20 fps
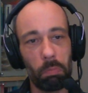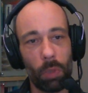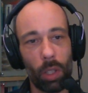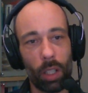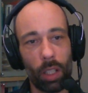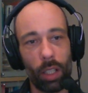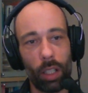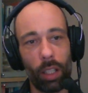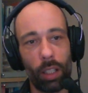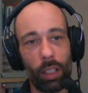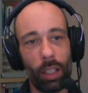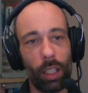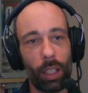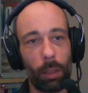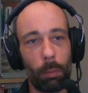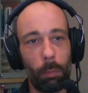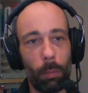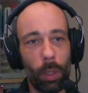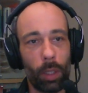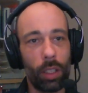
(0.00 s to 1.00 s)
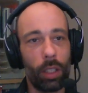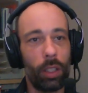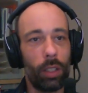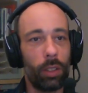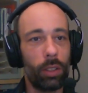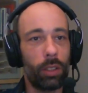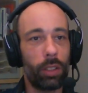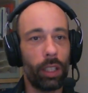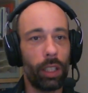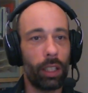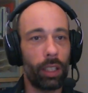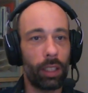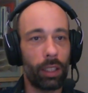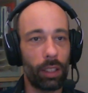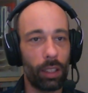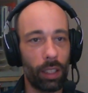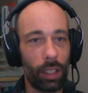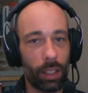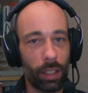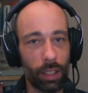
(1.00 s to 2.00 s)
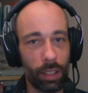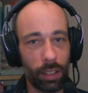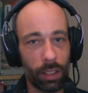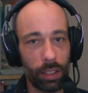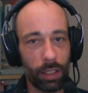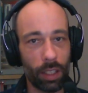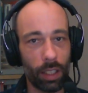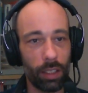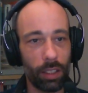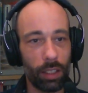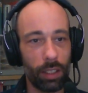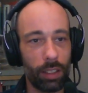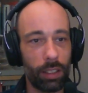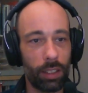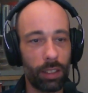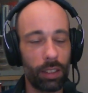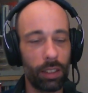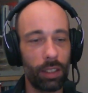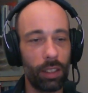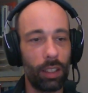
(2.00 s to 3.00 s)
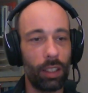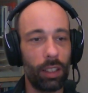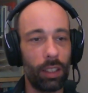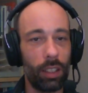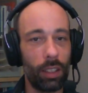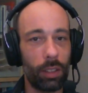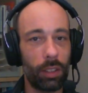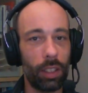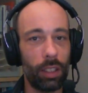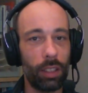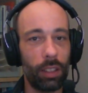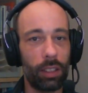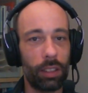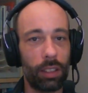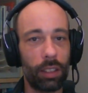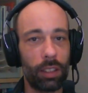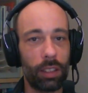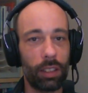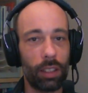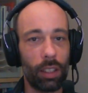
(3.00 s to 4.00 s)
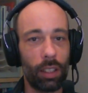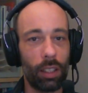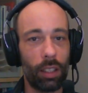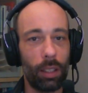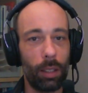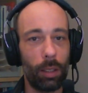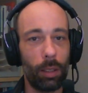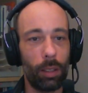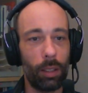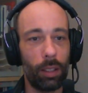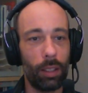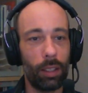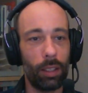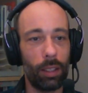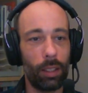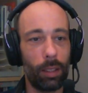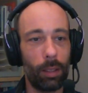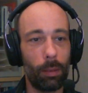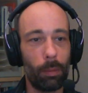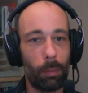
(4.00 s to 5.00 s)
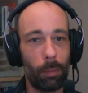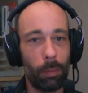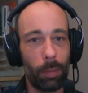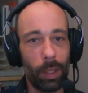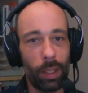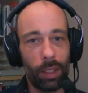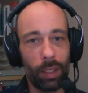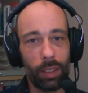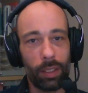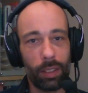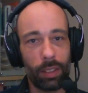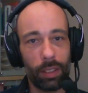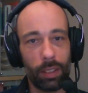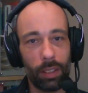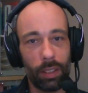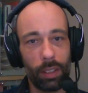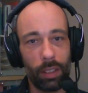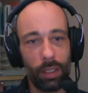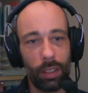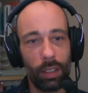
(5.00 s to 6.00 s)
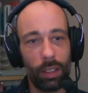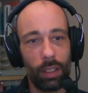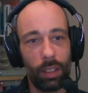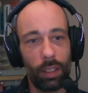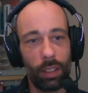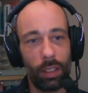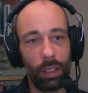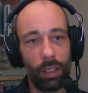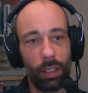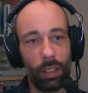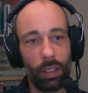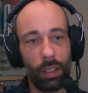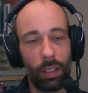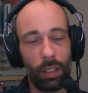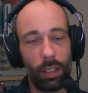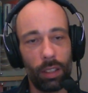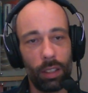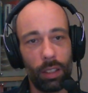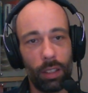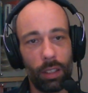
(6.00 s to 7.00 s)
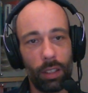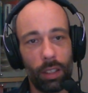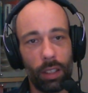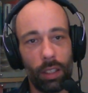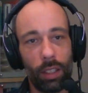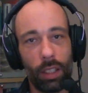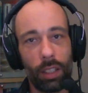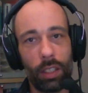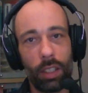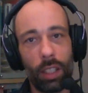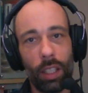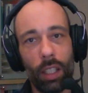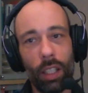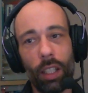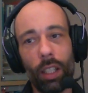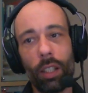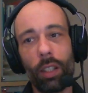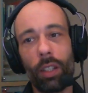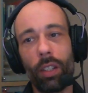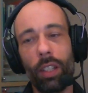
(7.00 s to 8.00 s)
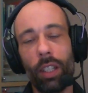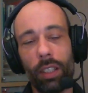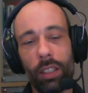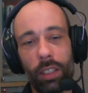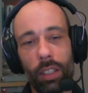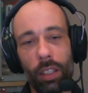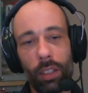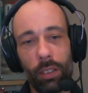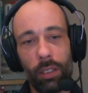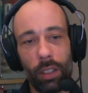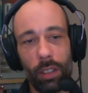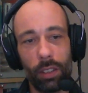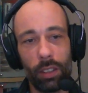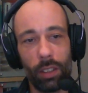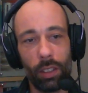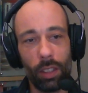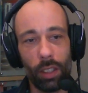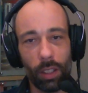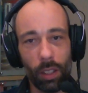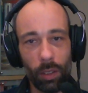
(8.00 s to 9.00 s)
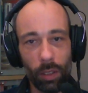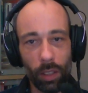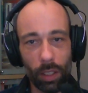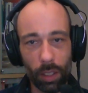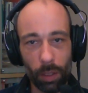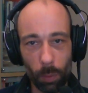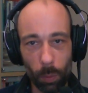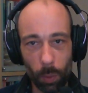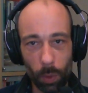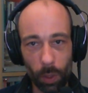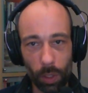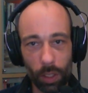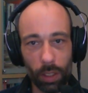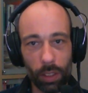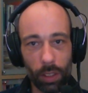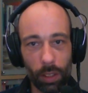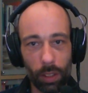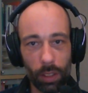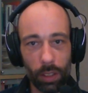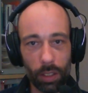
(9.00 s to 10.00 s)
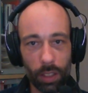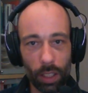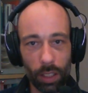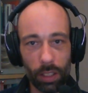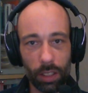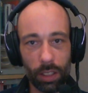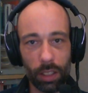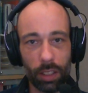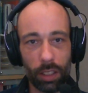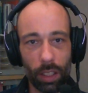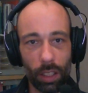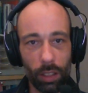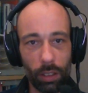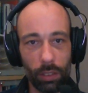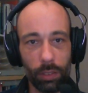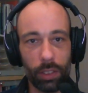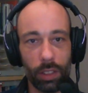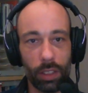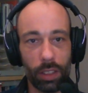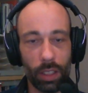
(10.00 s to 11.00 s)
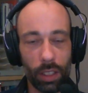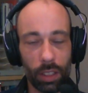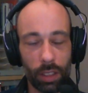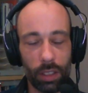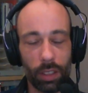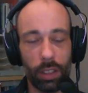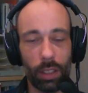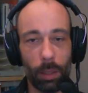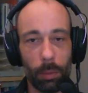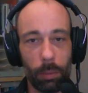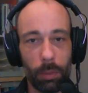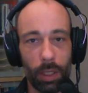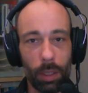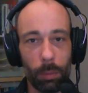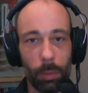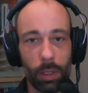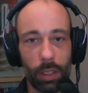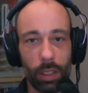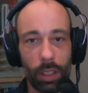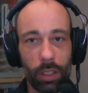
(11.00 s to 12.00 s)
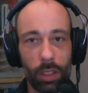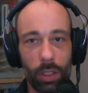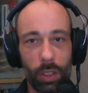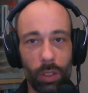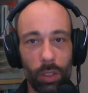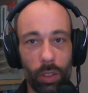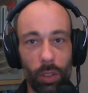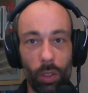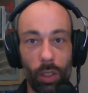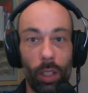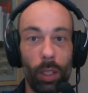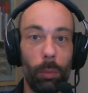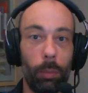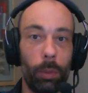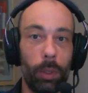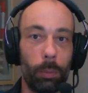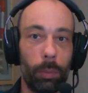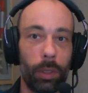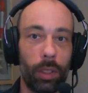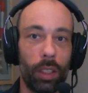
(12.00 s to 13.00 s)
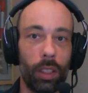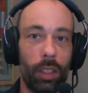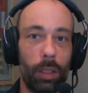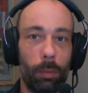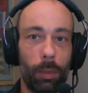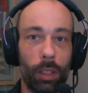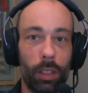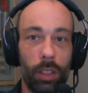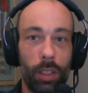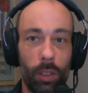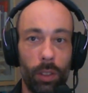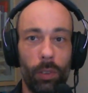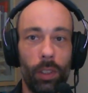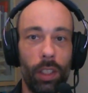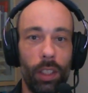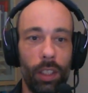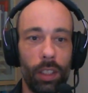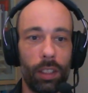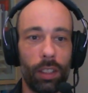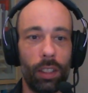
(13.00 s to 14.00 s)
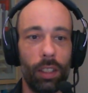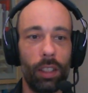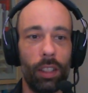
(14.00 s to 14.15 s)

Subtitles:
are like mottos, like a sentence, and those sentences are built. They say a lot of things. So not only the word, the sentence itself says you something, but it's your interpretation because you read it,